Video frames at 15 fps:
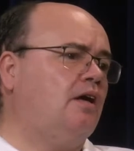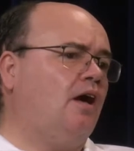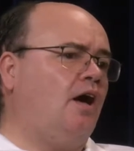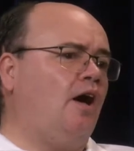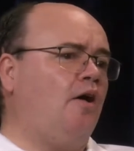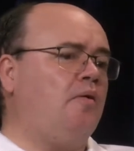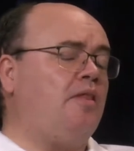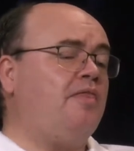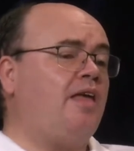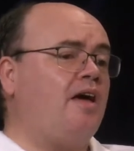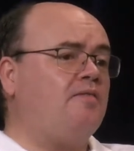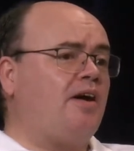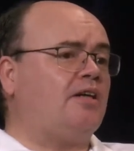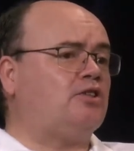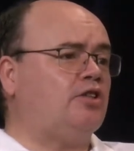And
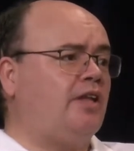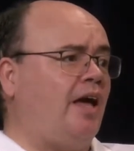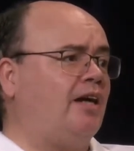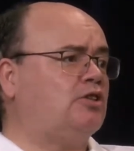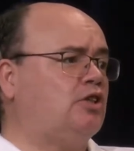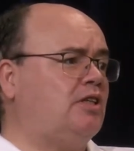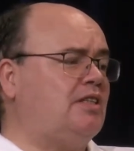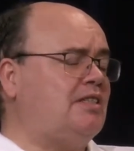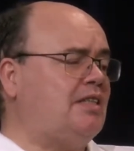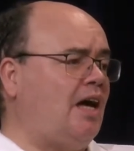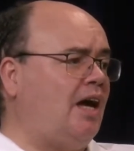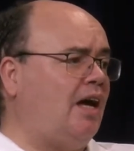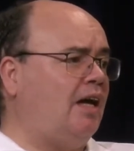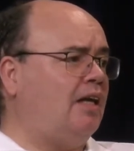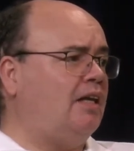they actually
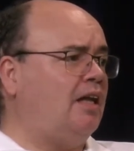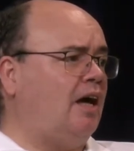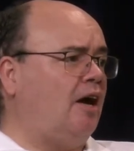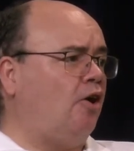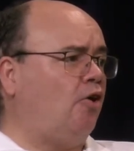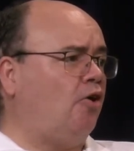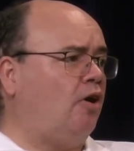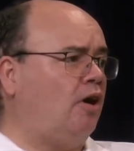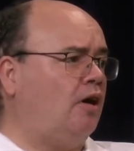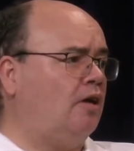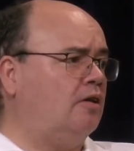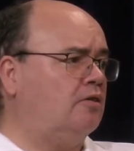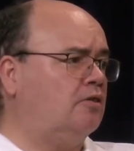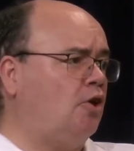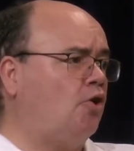designed
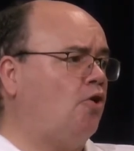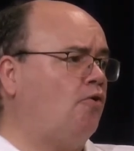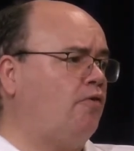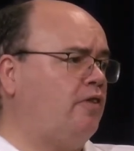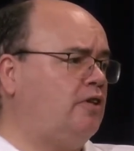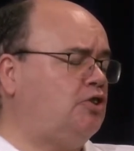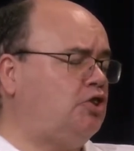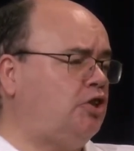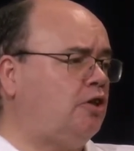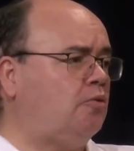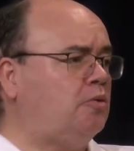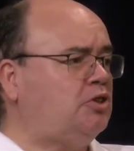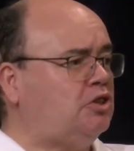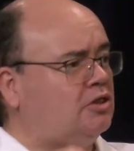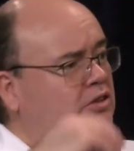our logo for this year,
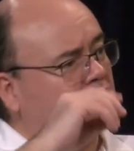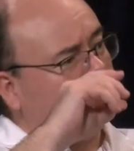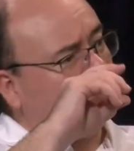which is